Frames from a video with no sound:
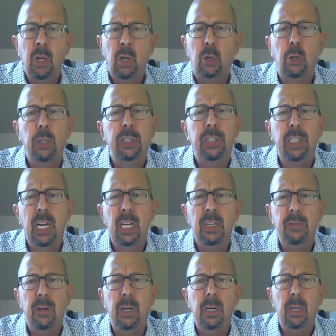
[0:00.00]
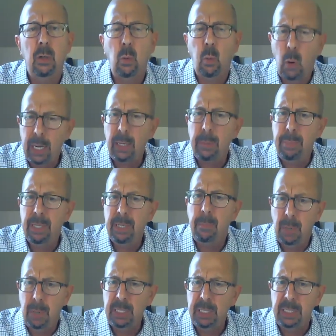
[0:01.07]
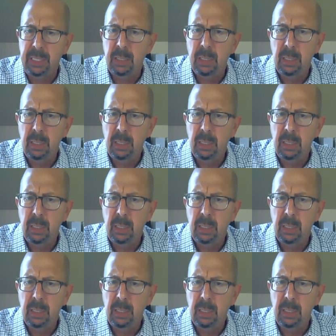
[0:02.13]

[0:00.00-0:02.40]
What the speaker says: could save quite a bit of money